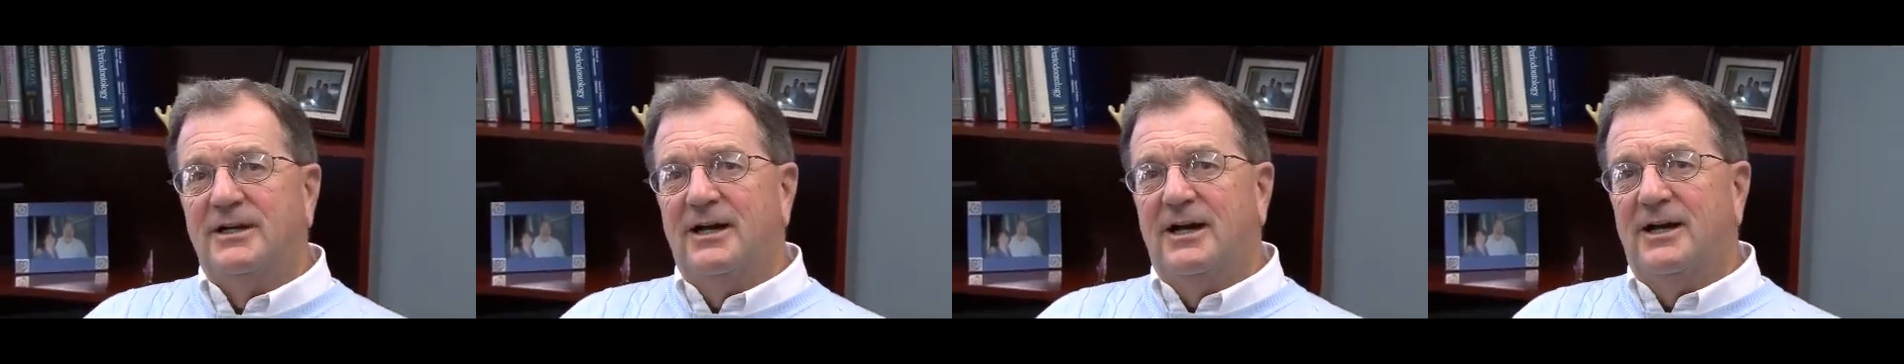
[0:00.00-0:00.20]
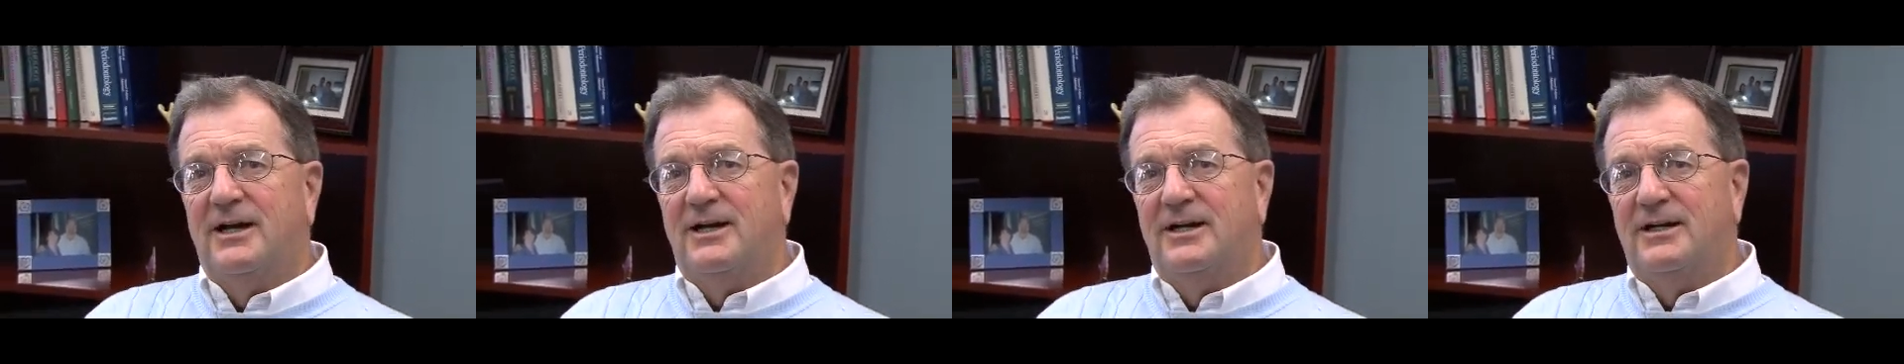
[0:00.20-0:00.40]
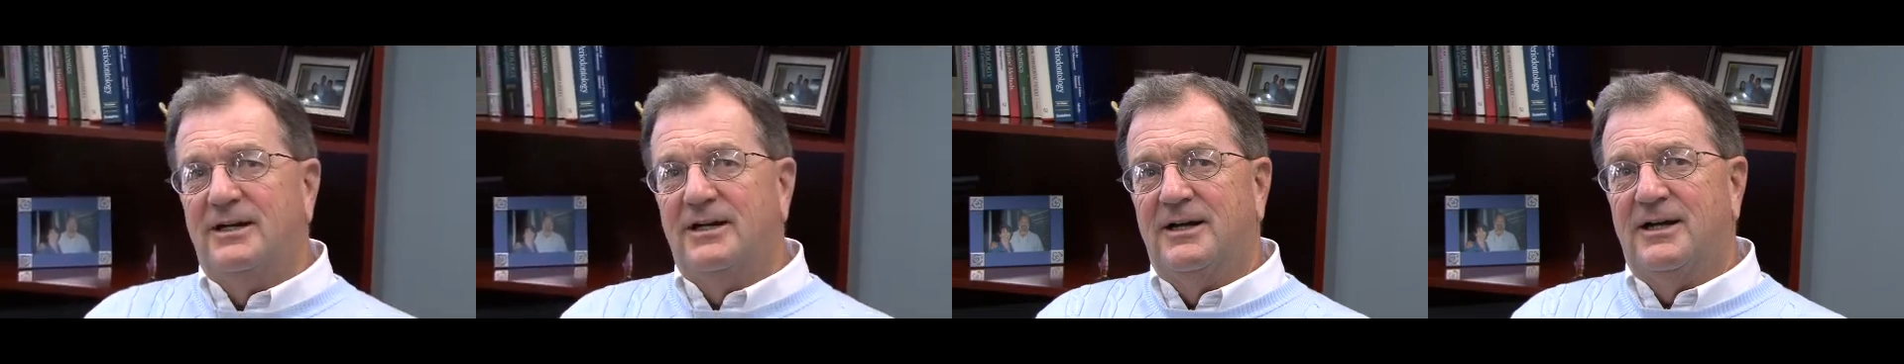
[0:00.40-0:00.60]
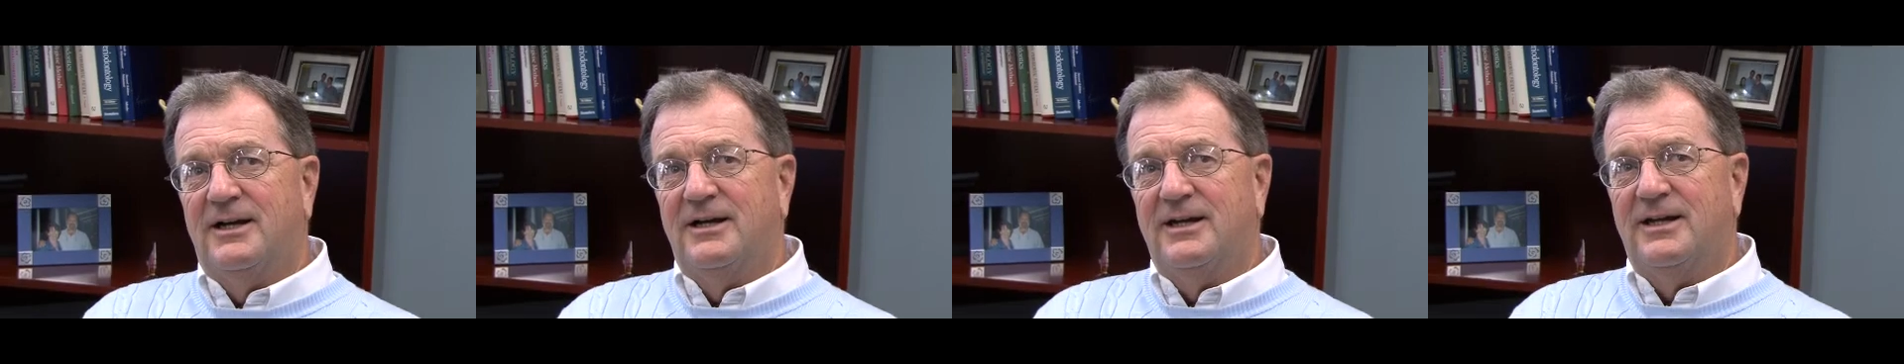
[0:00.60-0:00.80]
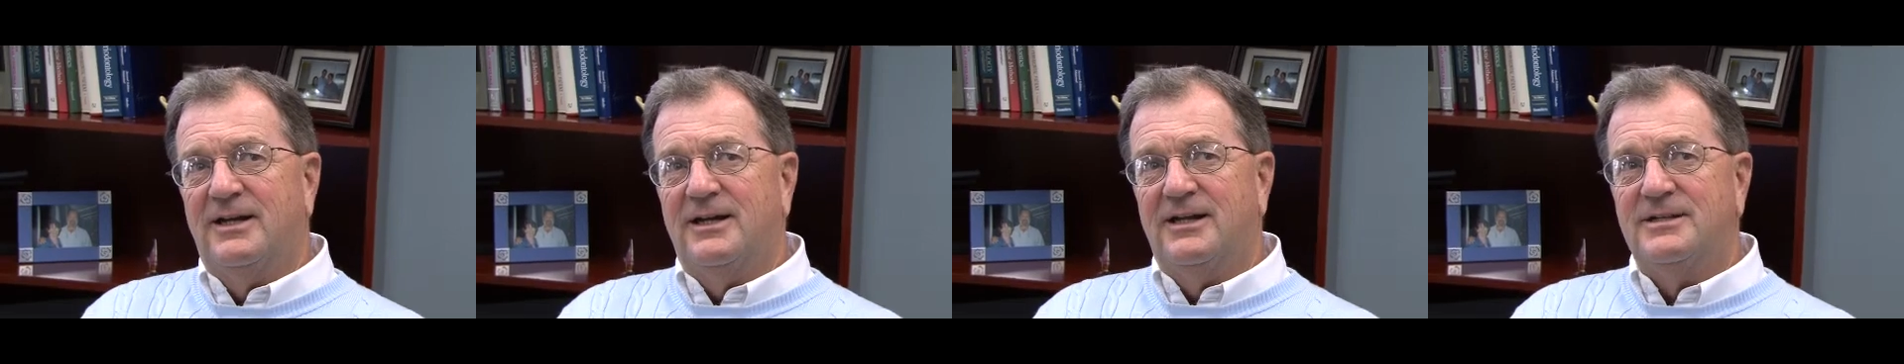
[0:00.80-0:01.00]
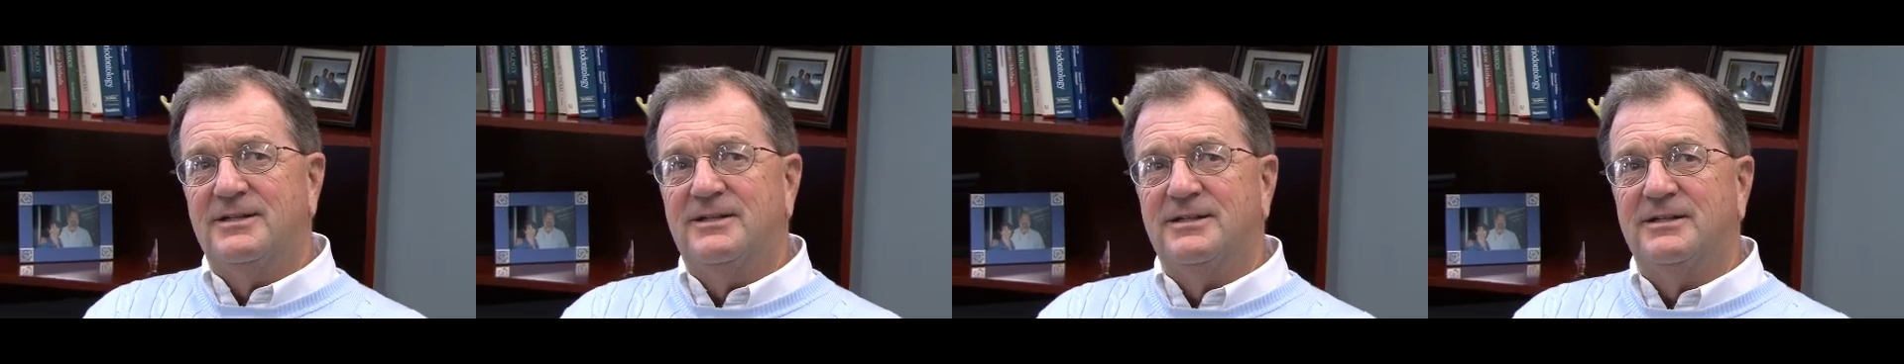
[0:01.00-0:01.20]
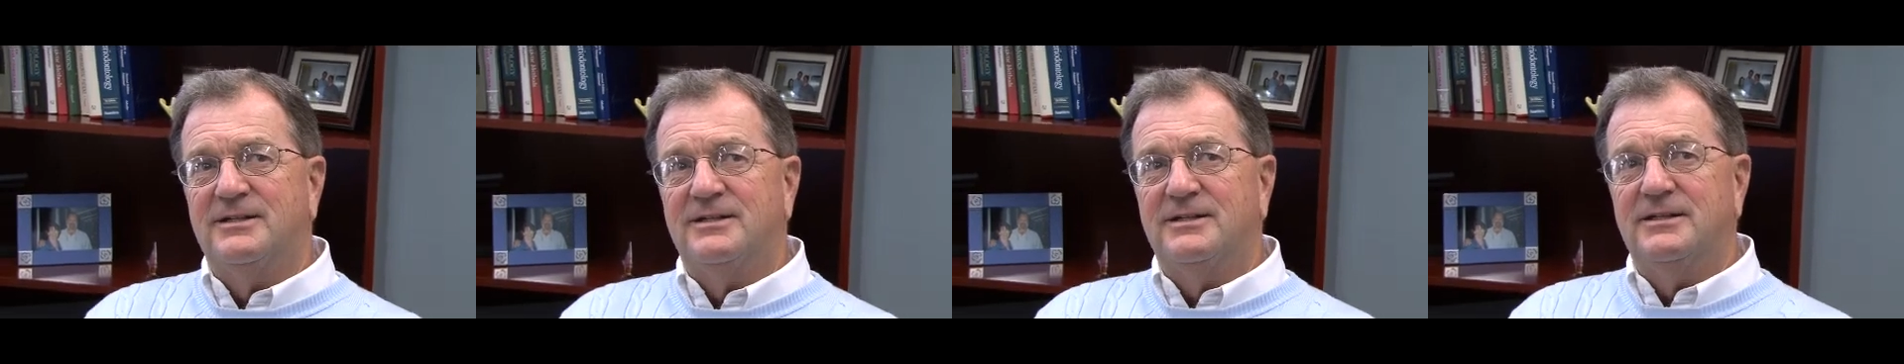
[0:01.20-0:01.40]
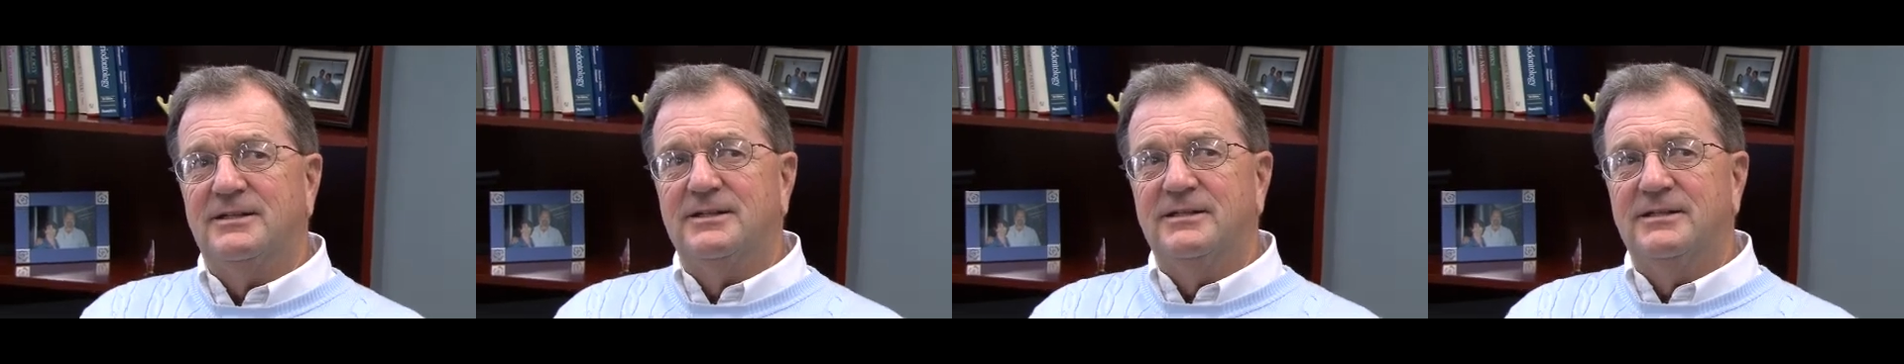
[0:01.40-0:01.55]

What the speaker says: I had a